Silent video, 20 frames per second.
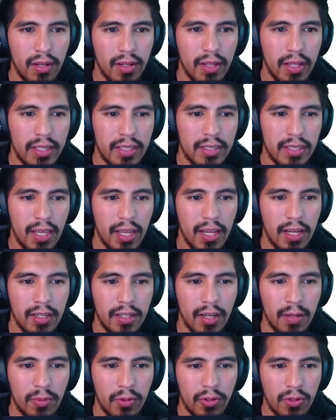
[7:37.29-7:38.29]
Let's say
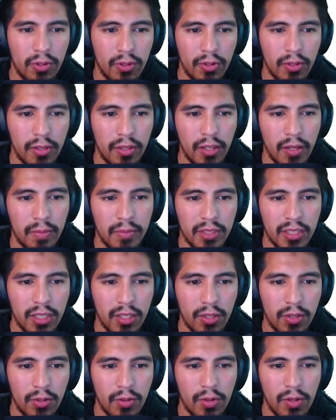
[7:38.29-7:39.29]
double
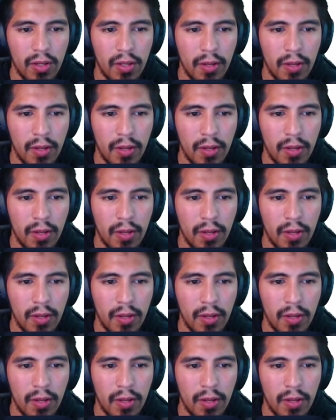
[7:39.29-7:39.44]
num2